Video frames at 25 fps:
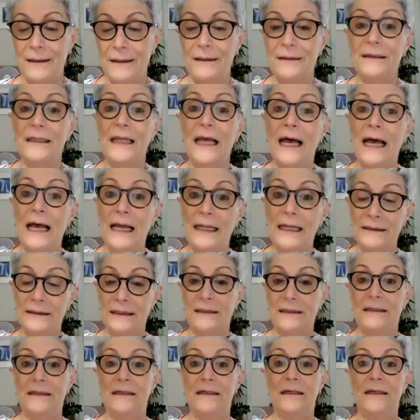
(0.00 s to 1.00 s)
that
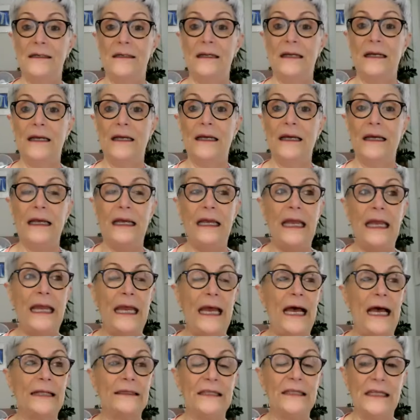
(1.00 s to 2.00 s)

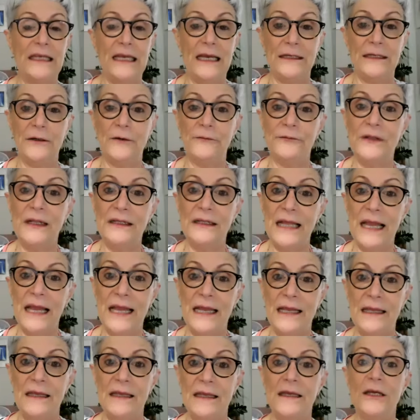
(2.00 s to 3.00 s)
at the end of the
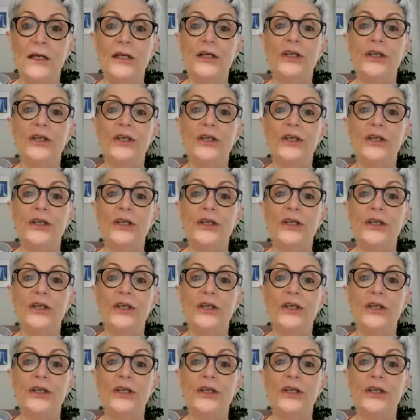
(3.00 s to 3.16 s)
day